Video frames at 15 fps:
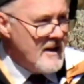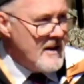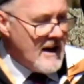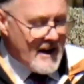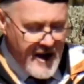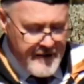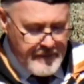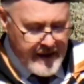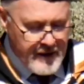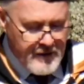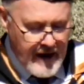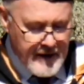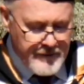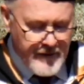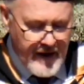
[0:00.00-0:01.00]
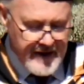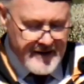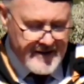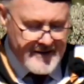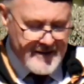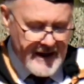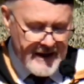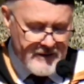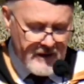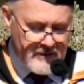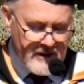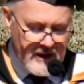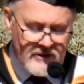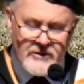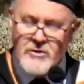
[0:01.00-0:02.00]
And I've been gratified to see that
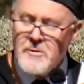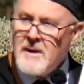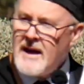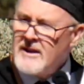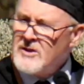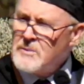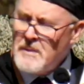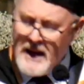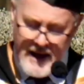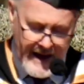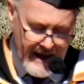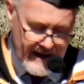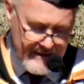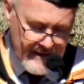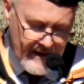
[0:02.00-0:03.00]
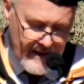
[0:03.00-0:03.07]
this remains part